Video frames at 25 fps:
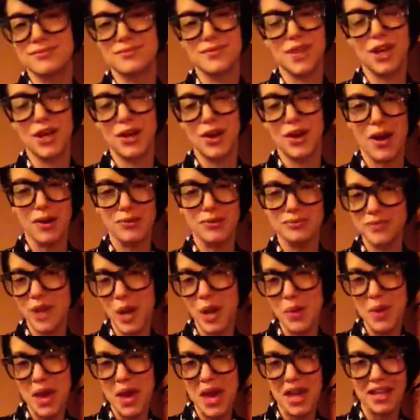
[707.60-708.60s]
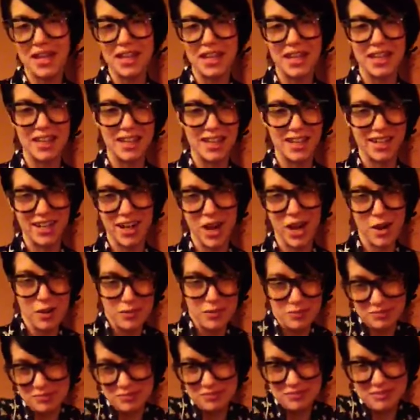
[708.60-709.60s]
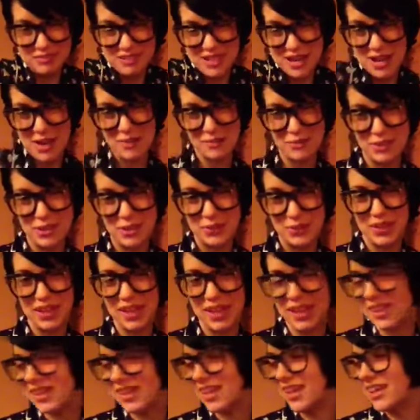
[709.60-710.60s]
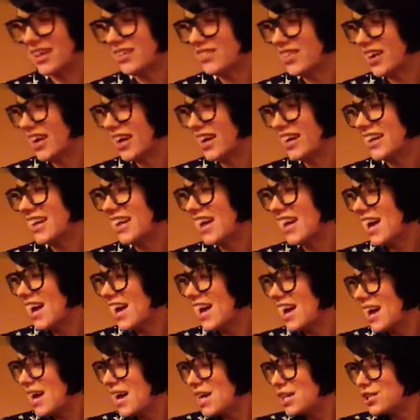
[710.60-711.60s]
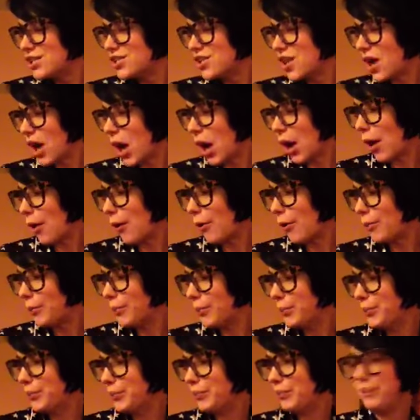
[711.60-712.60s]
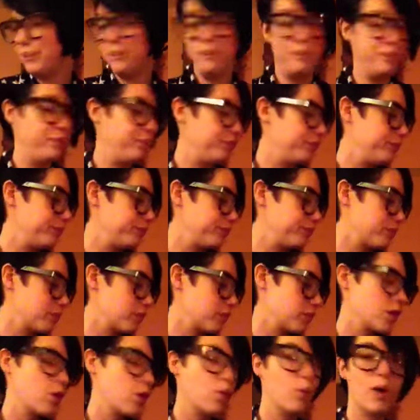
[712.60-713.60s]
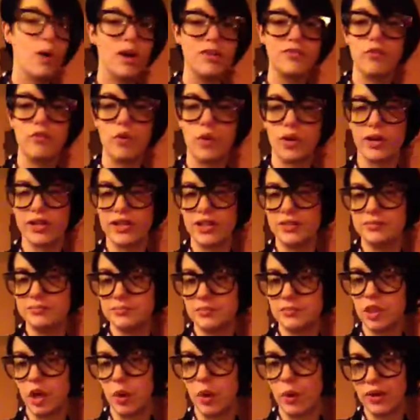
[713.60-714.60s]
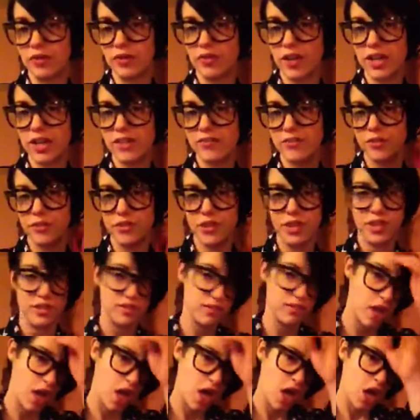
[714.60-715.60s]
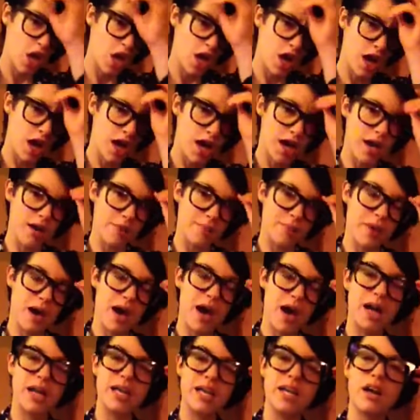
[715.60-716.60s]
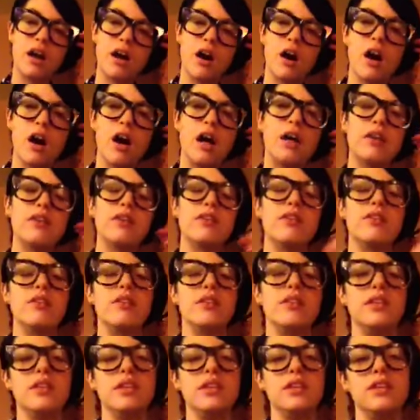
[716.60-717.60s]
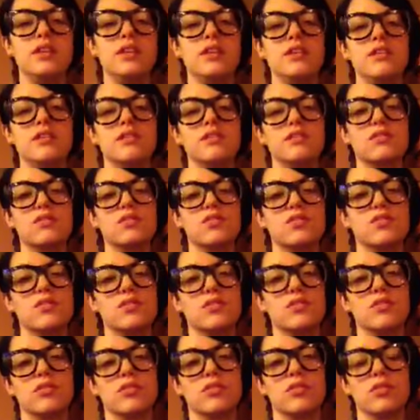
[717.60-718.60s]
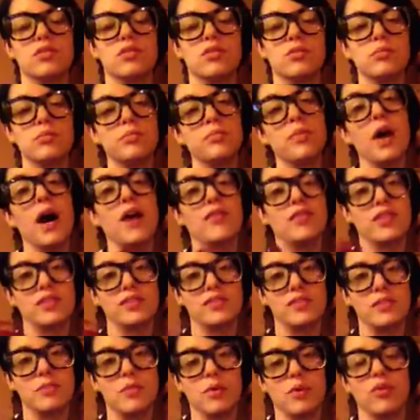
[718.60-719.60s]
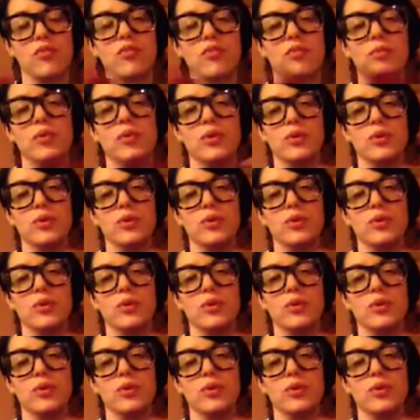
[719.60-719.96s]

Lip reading: don't know. I'm hanging in there. I'm doing the thing, right? So, $140 going rate for these. I got these, obviously both from